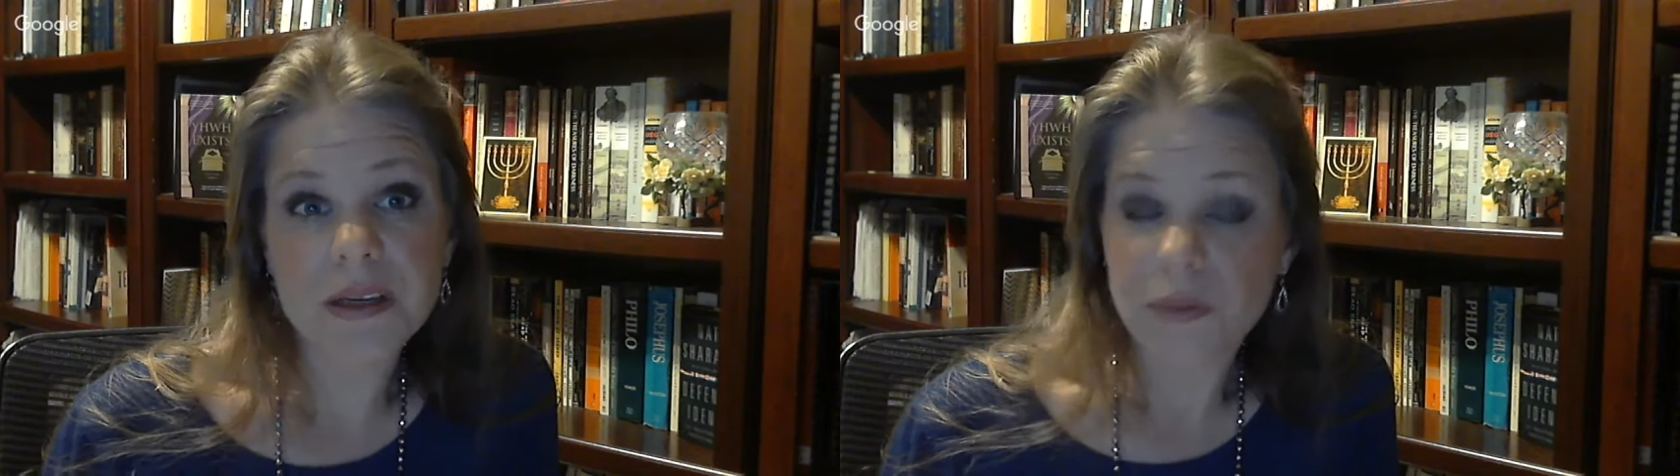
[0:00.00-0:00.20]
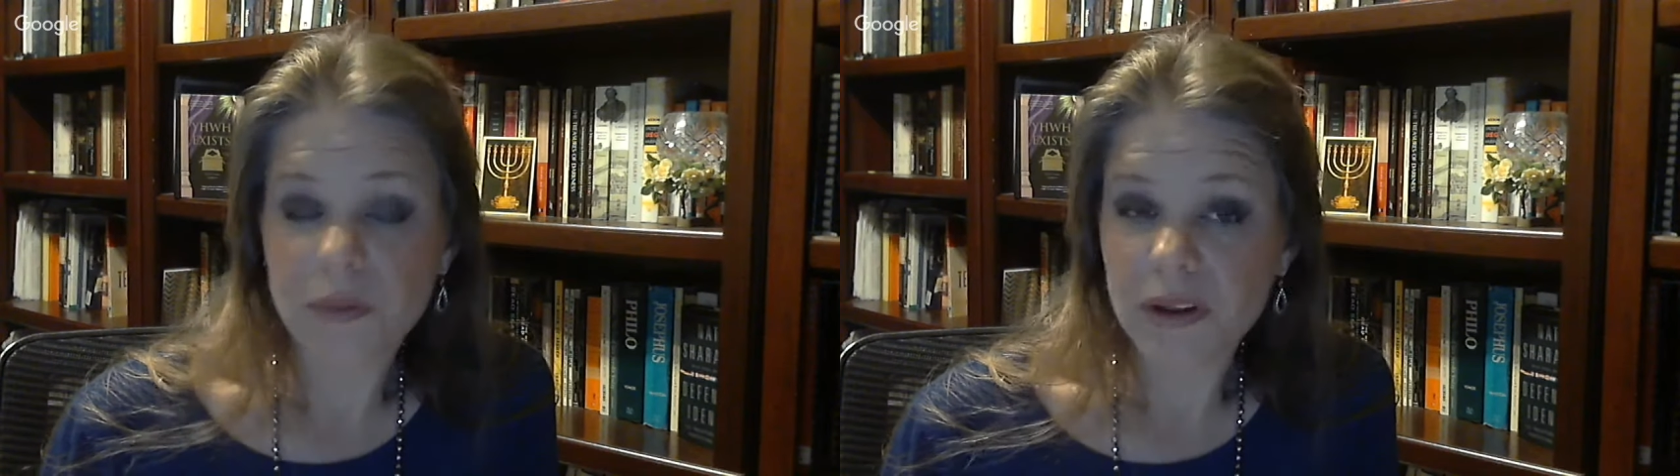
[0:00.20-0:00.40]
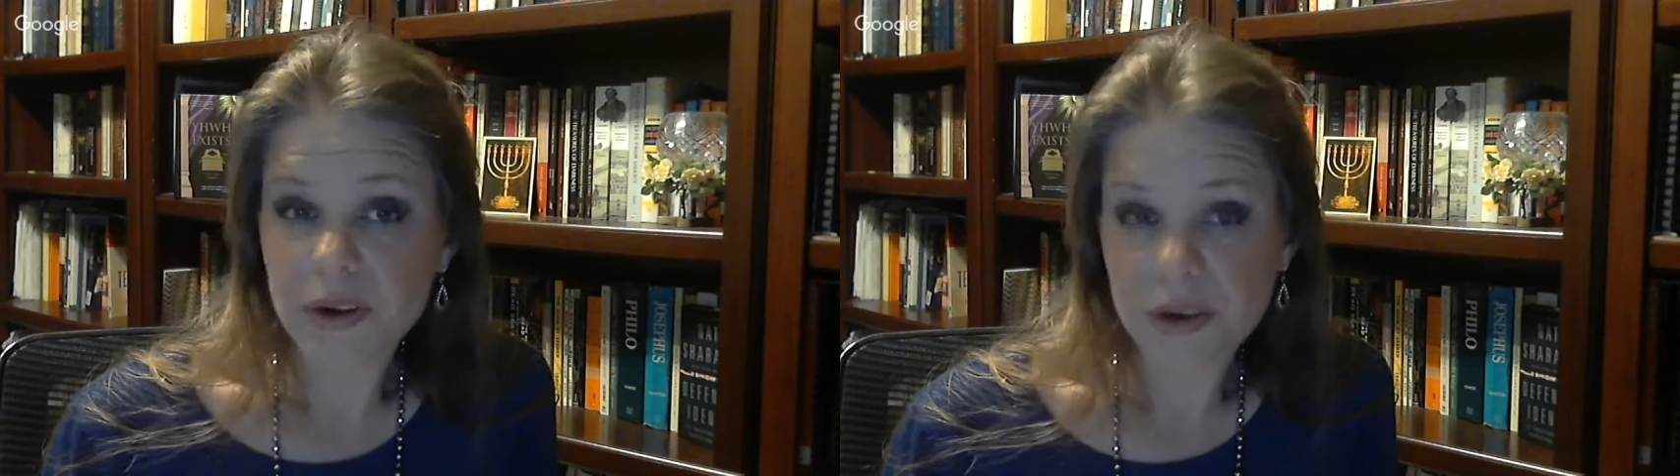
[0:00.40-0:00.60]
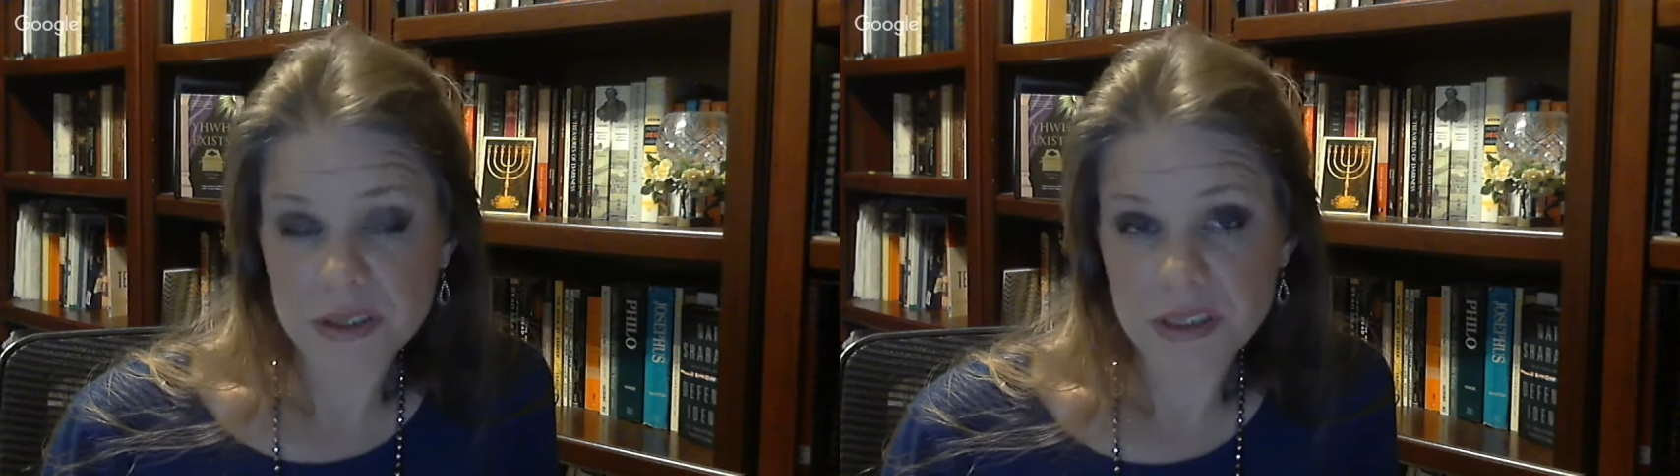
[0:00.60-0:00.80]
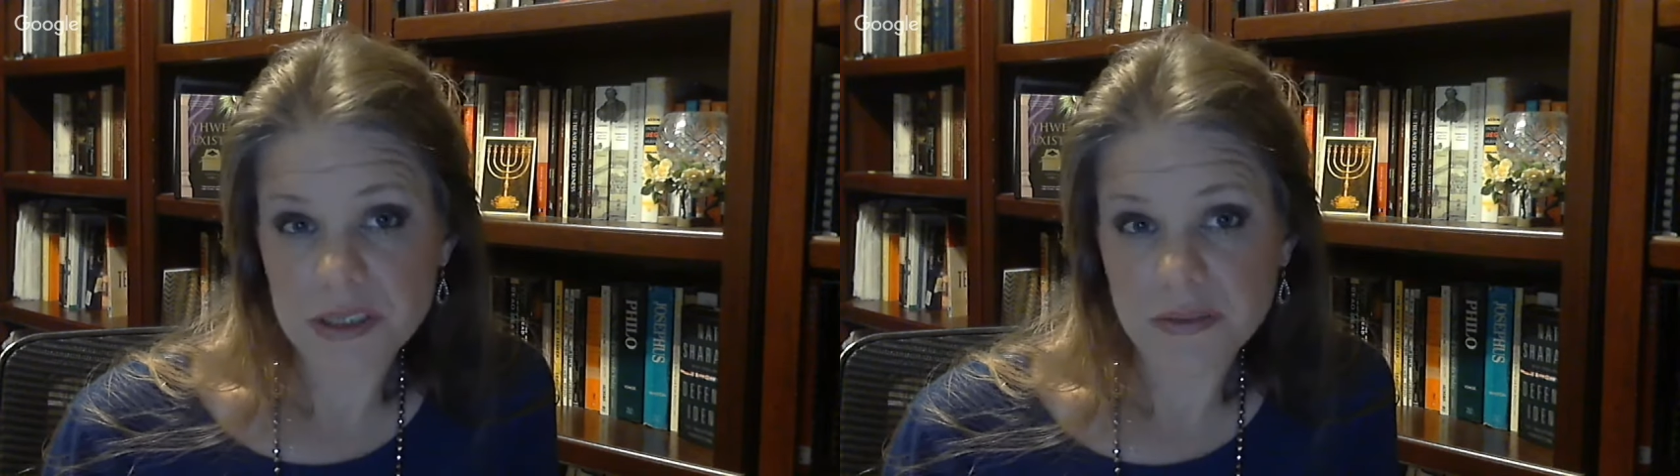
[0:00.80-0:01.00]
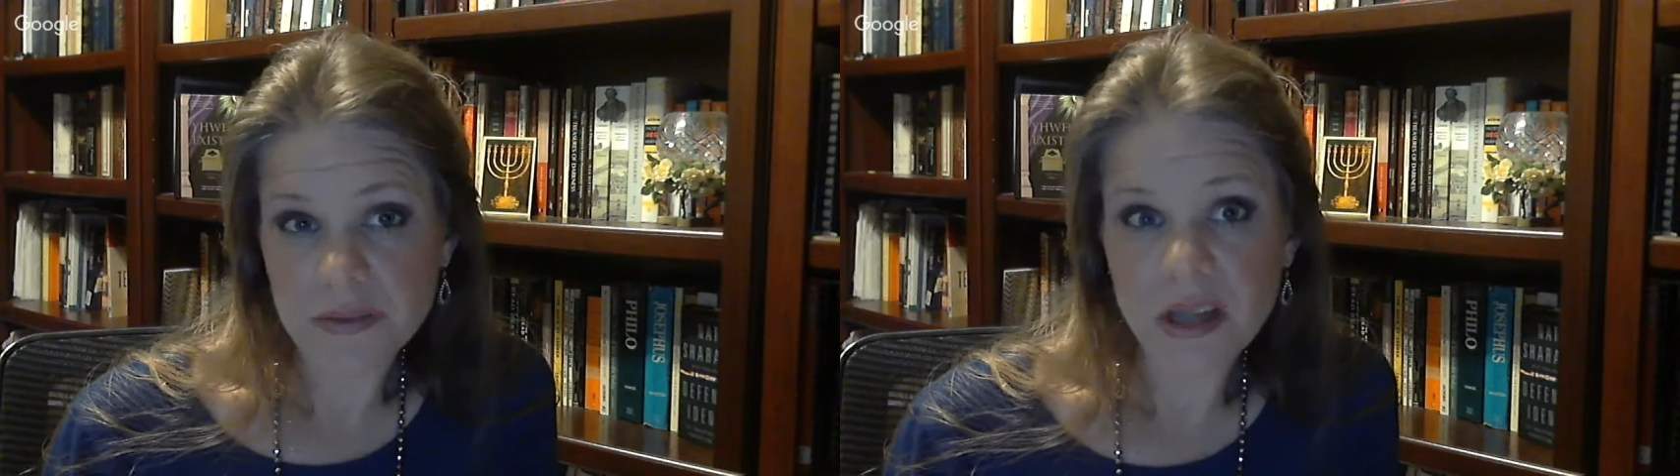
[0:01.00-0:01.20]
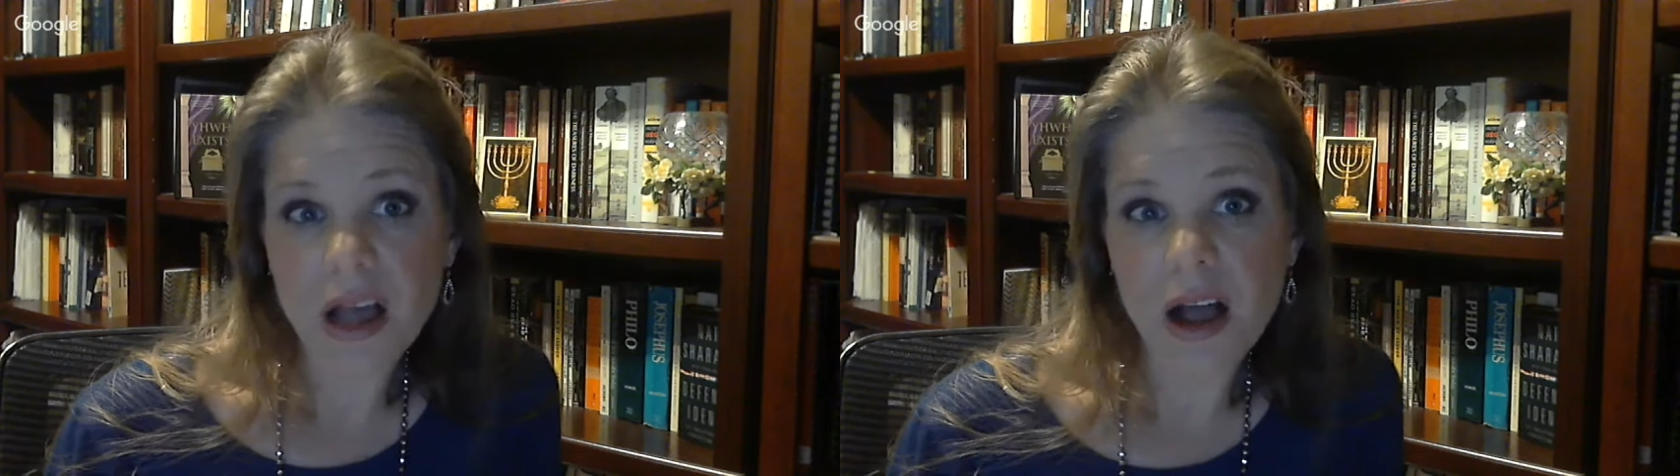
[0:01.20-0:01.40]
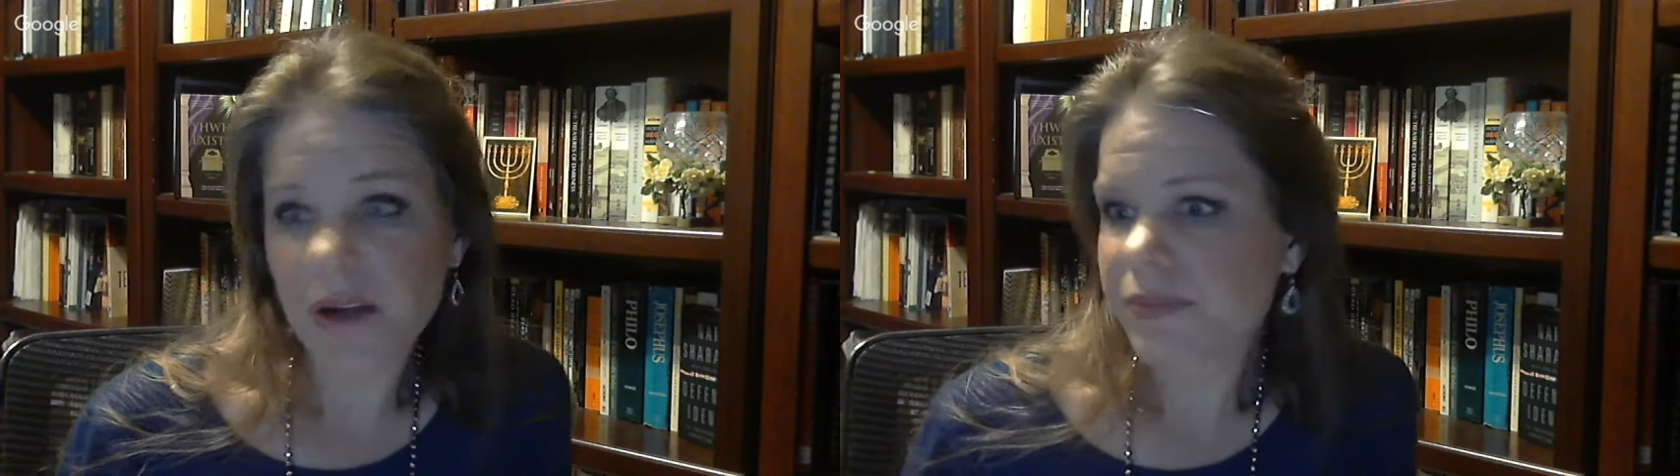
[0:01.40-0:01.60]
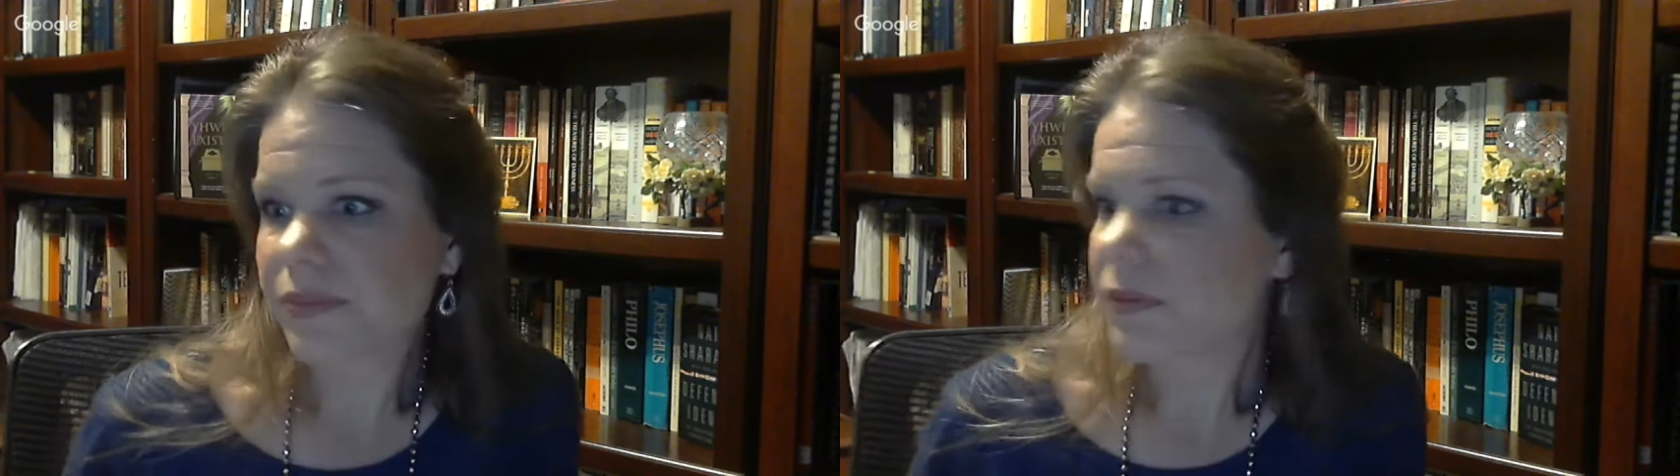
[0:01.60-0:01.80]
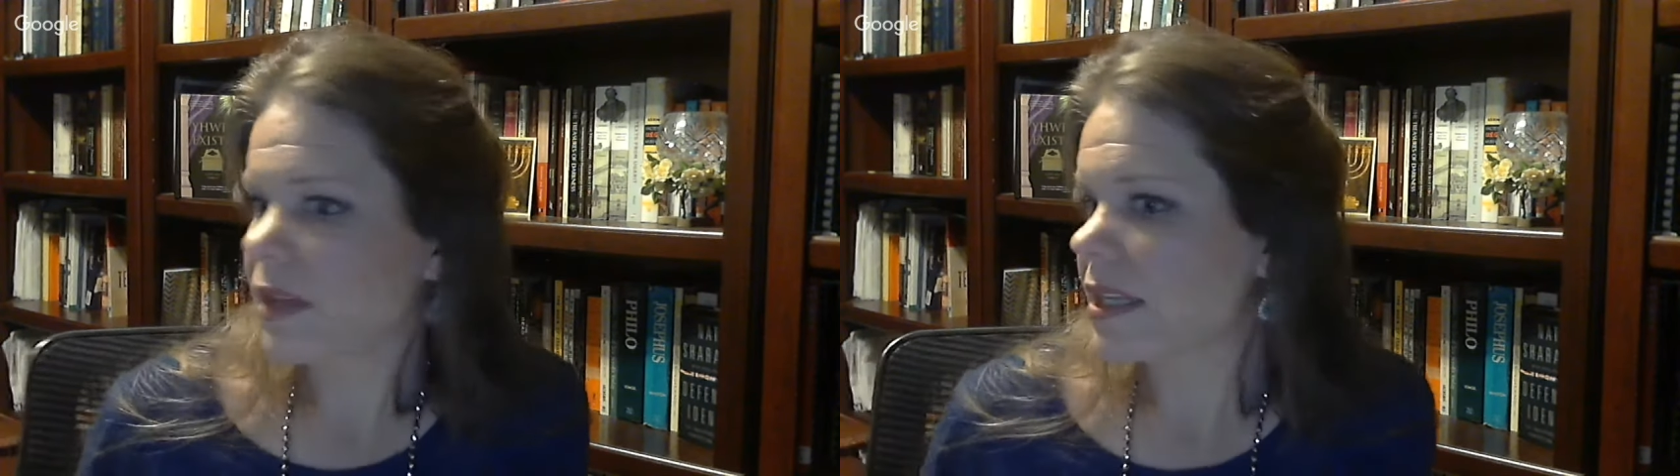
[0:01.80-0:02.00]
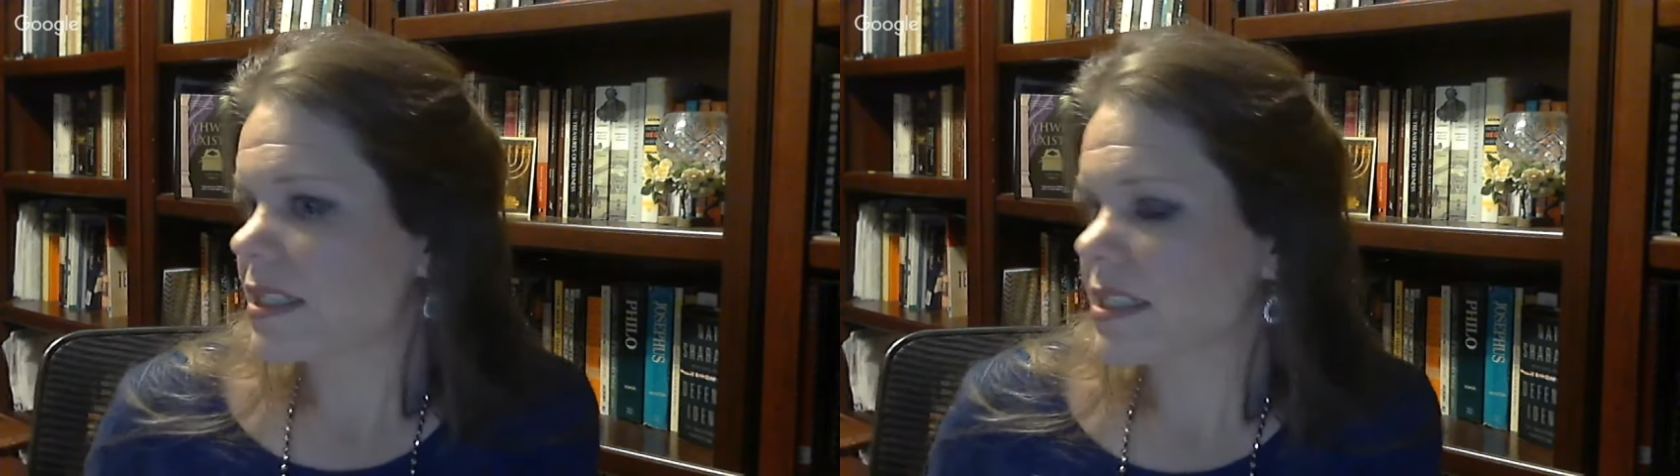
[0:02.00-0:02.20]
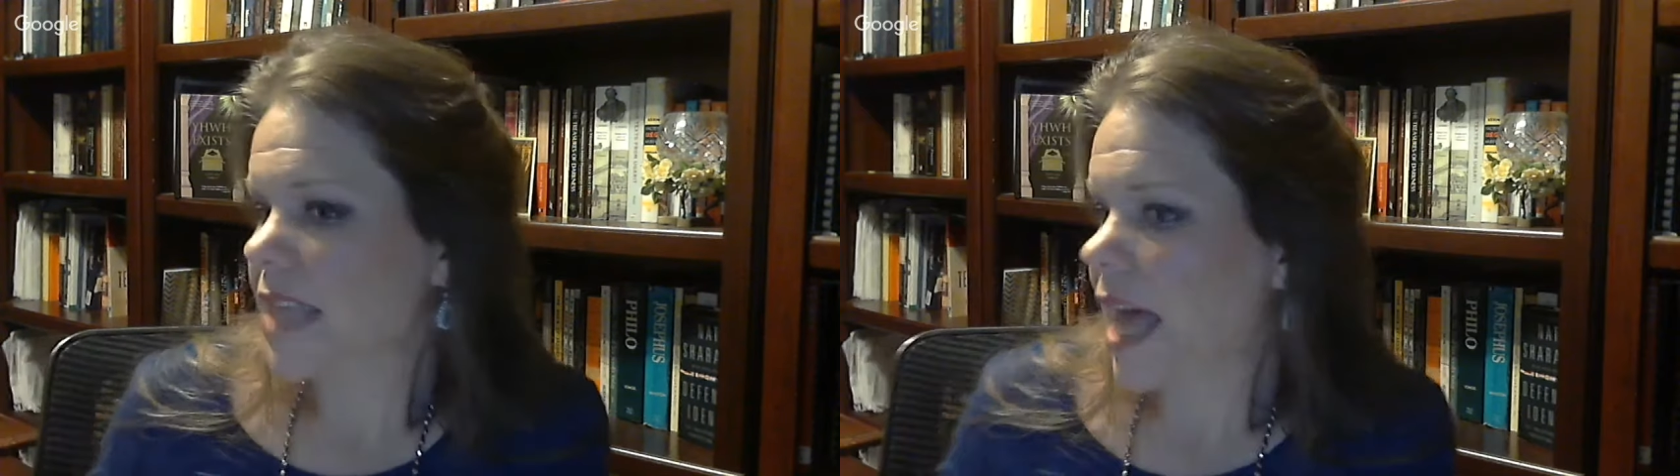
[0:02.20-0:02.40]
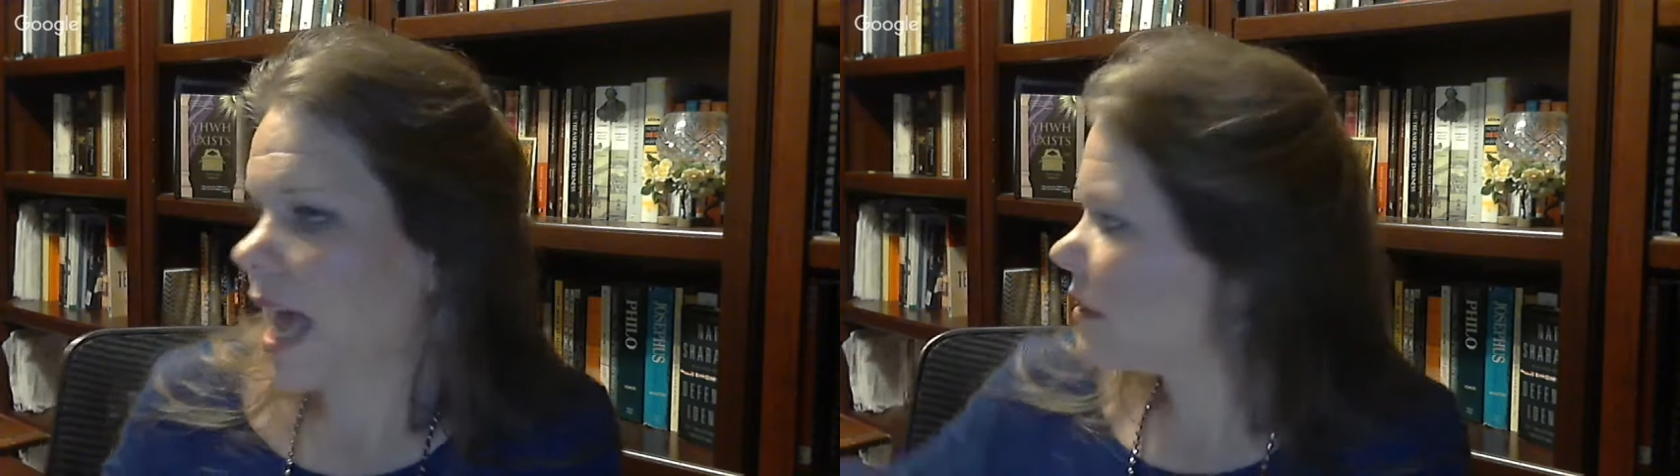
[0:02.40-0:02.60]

One of the curses of the law is that